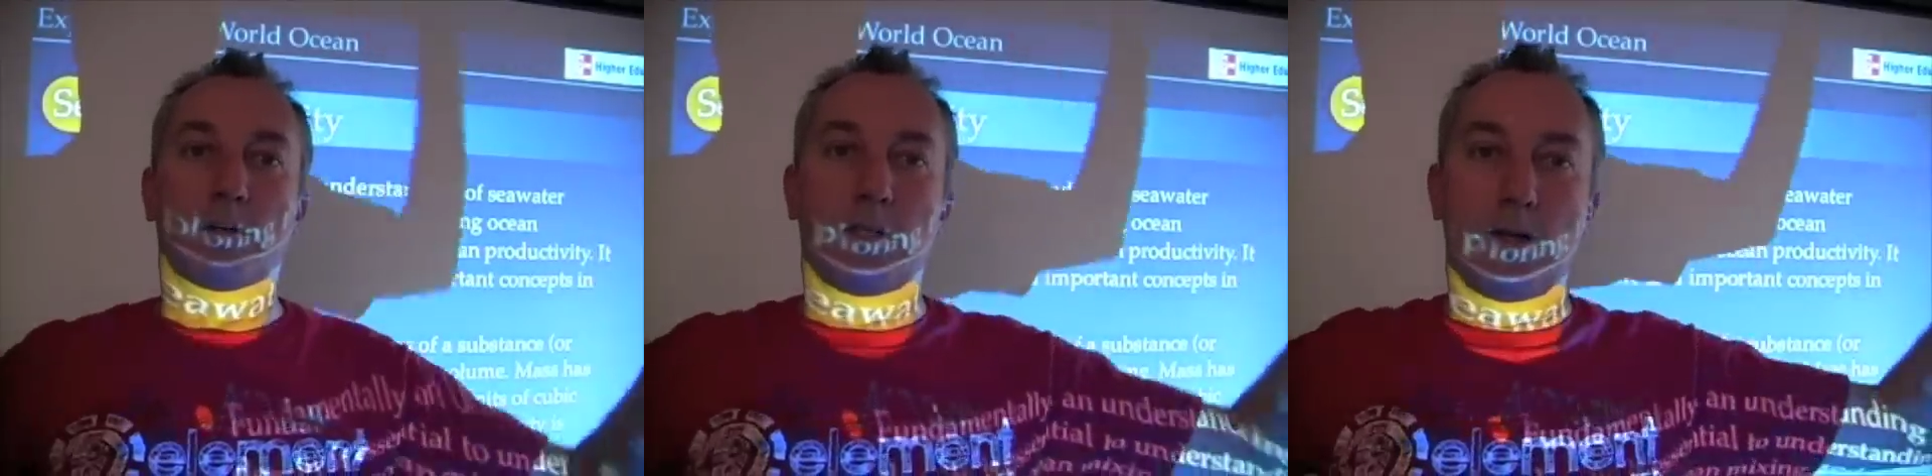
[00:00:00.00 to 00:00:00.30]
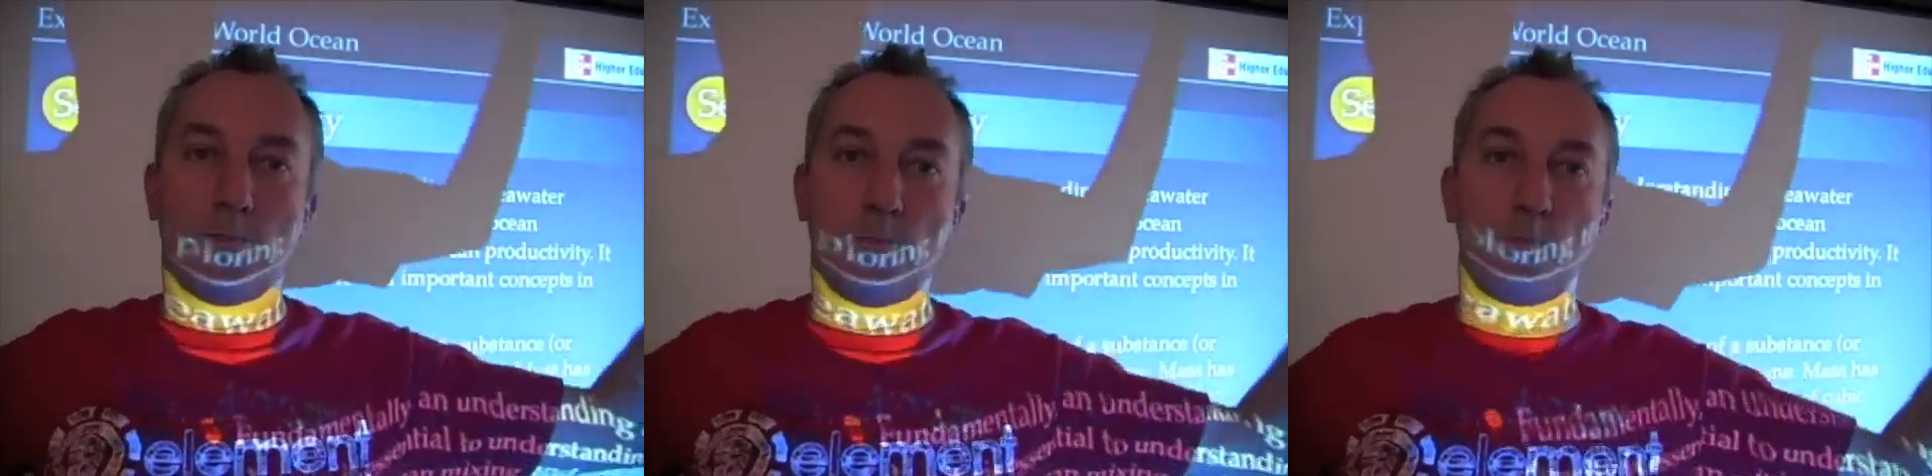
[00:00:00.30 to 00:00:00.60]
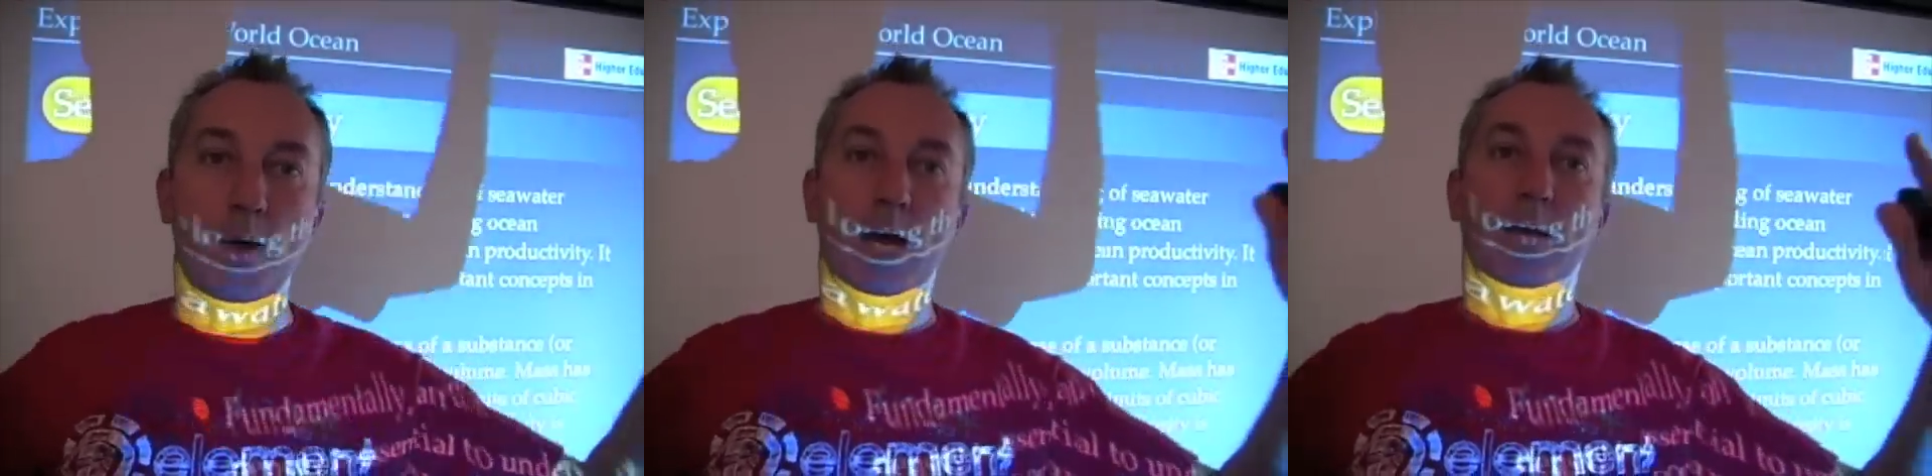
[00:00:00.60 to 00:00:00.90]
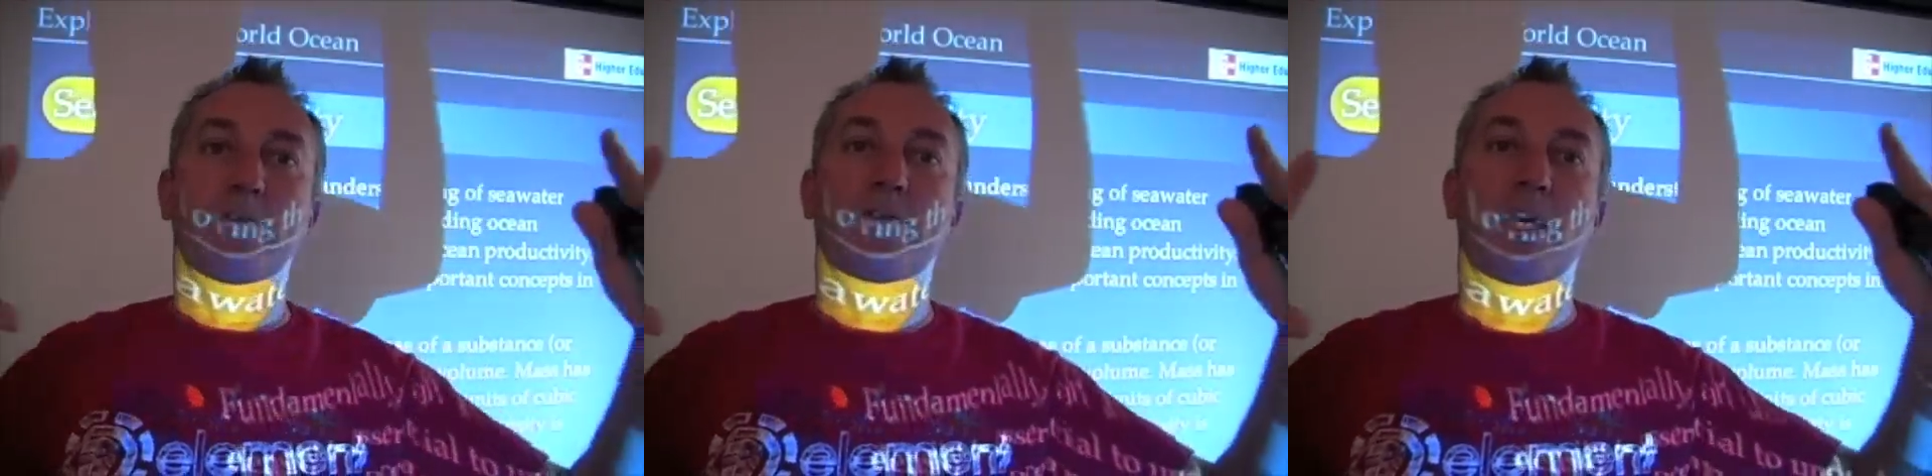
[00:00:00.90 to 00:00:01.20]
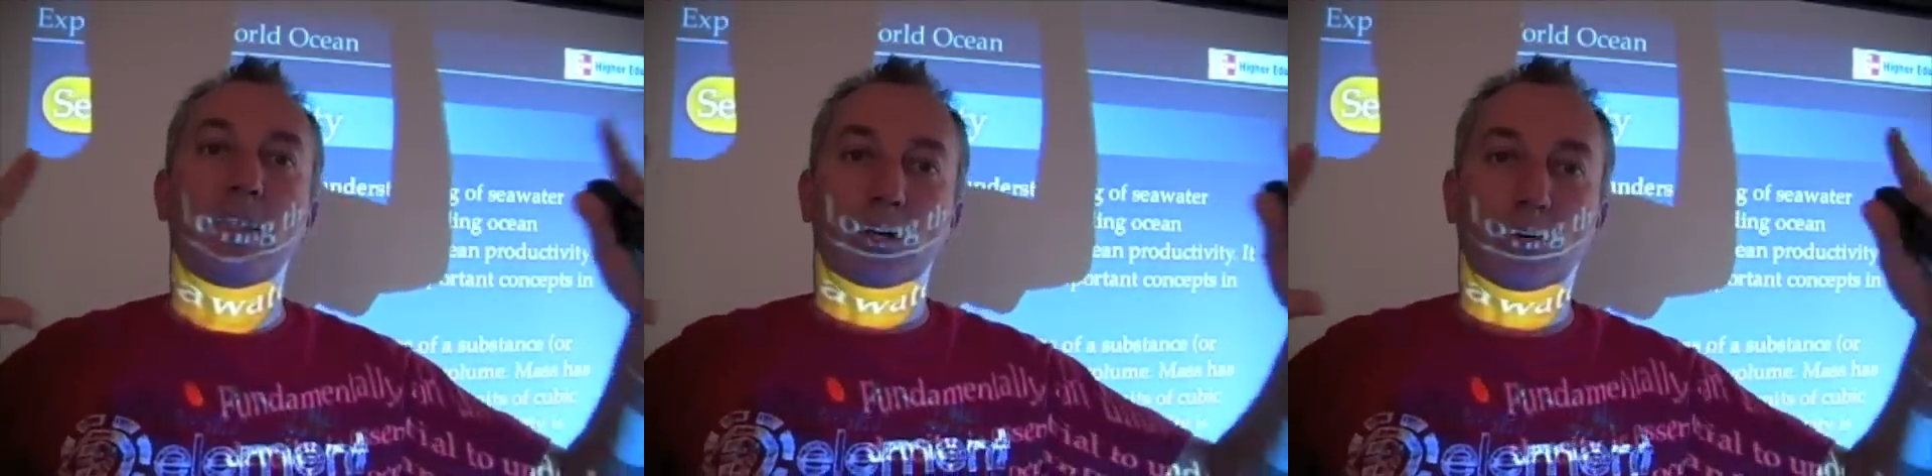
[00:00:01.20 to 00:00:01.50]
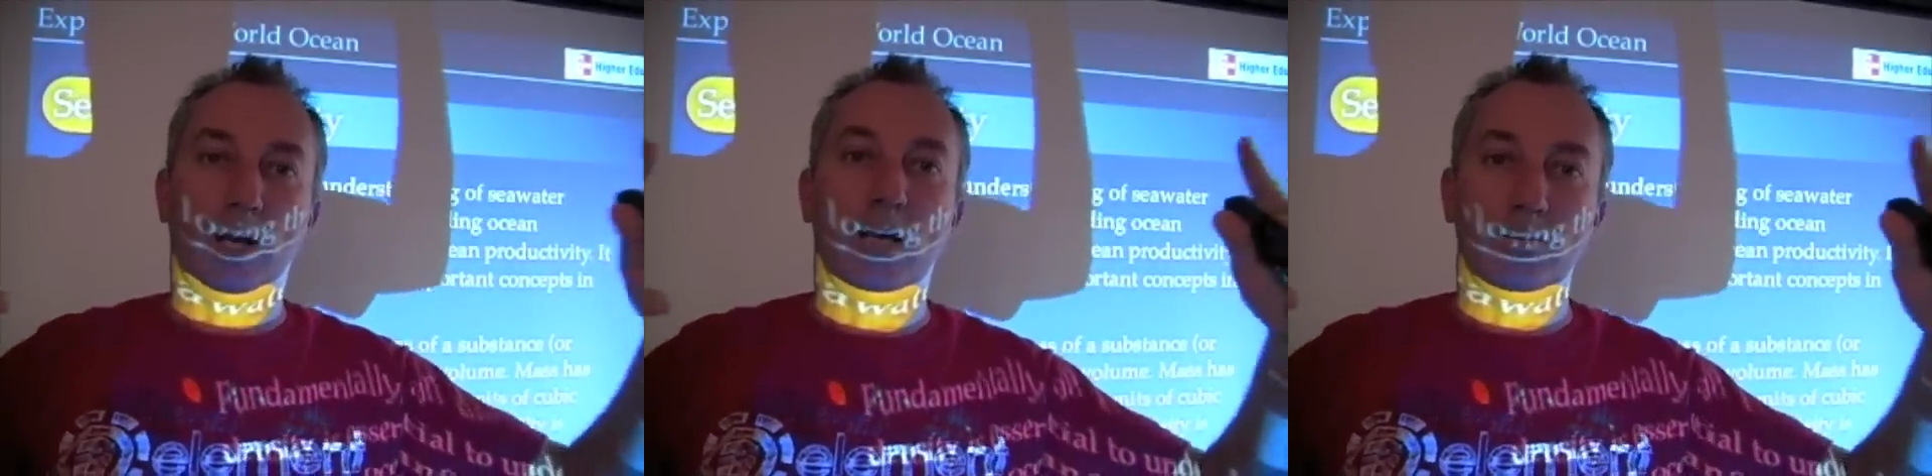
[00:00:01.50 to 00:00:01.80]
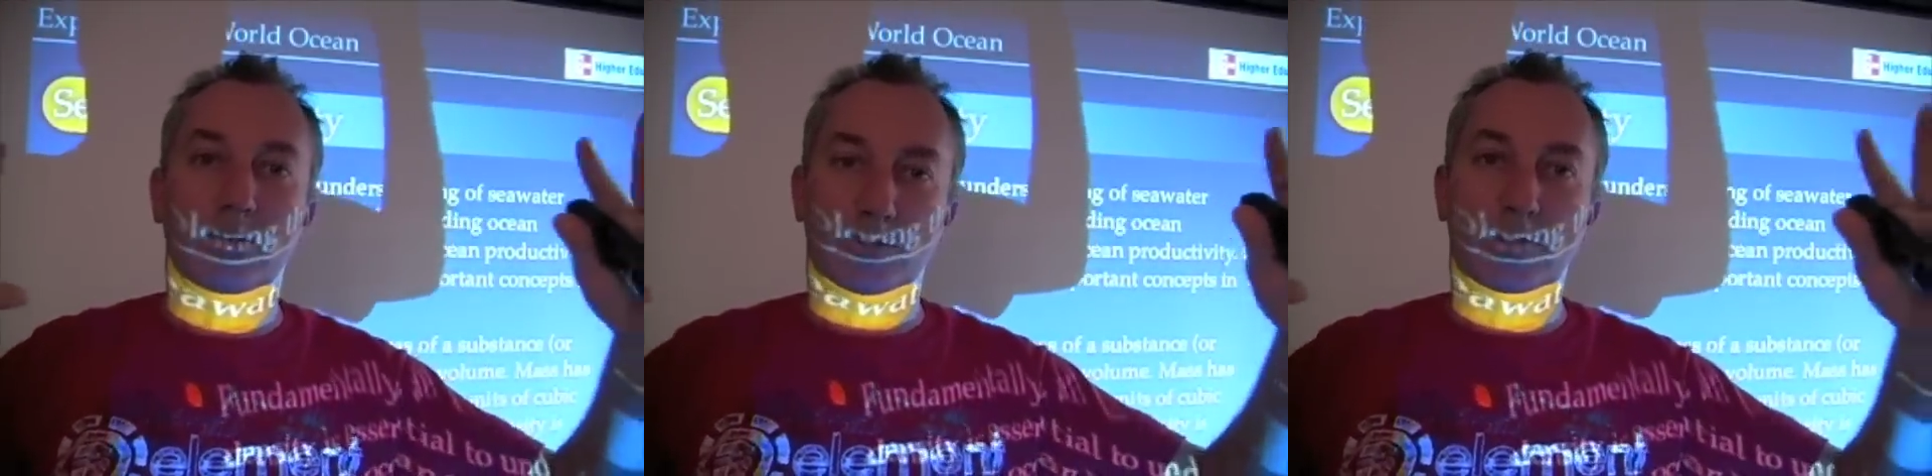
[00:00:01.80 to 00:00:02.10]
And the amount of
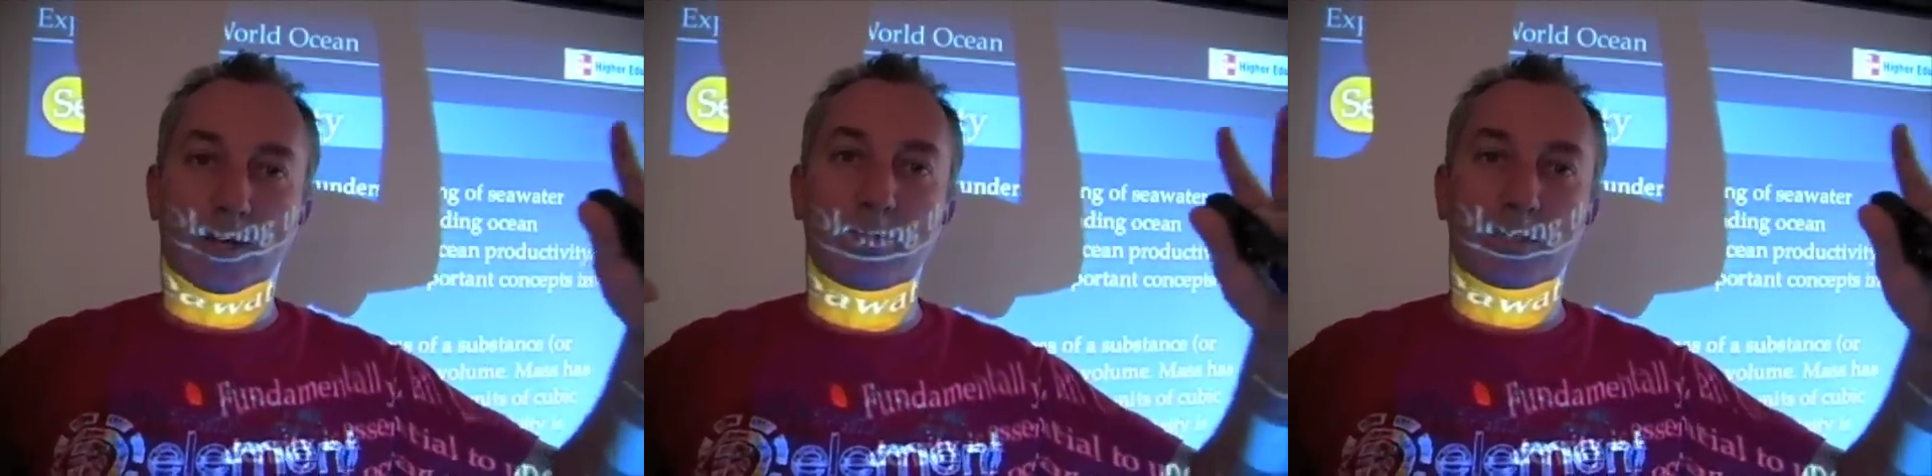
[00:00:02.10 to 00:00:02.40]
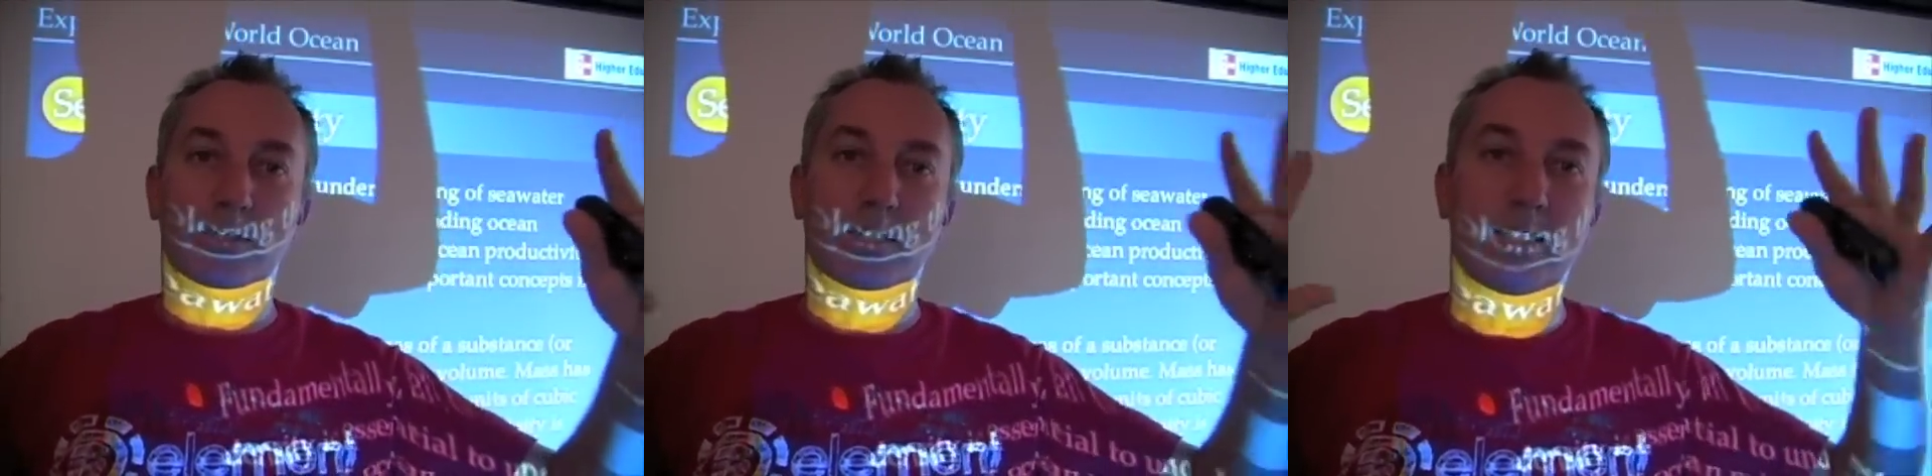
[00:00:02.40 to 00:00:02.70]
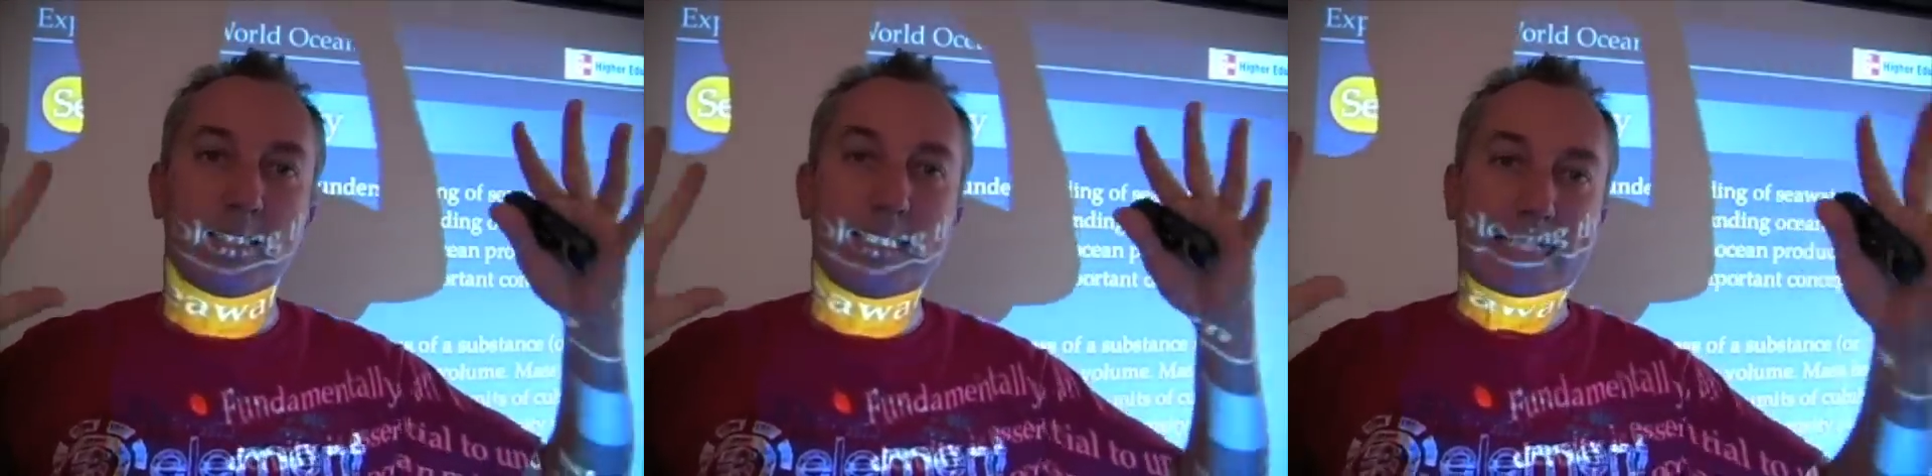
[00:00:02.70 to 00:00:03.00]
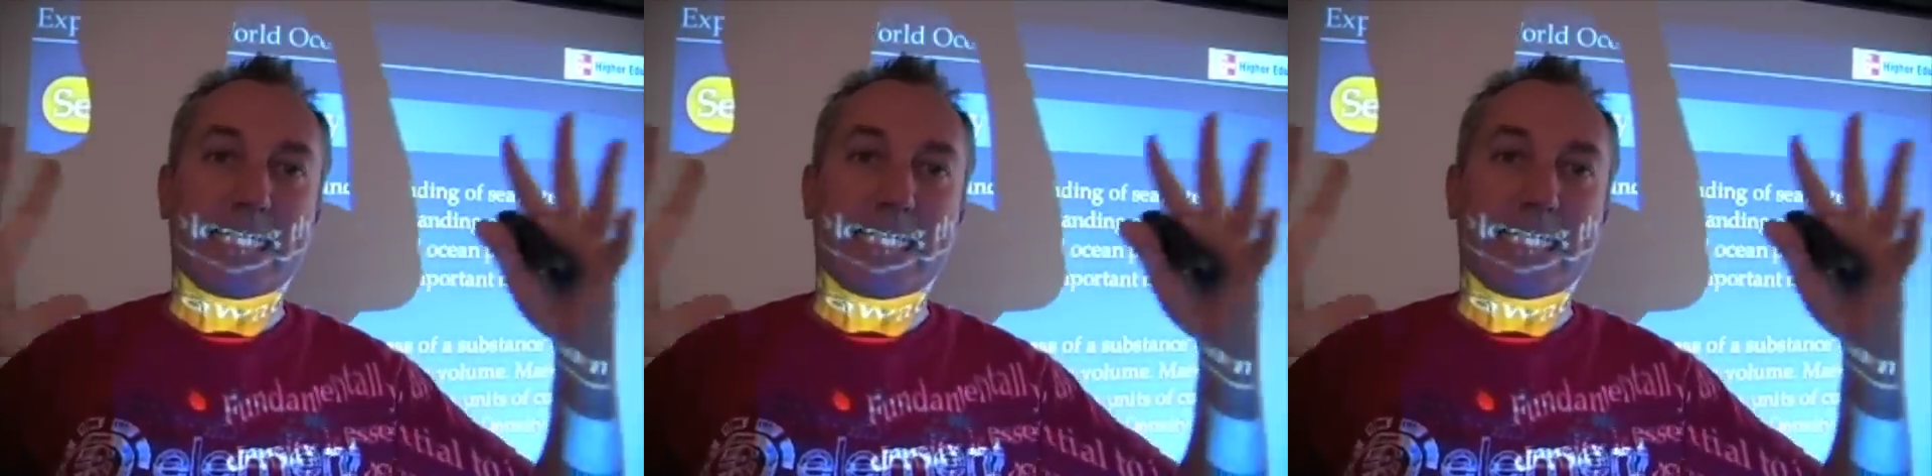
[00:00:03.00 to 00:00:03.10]
kilograms of a substance that's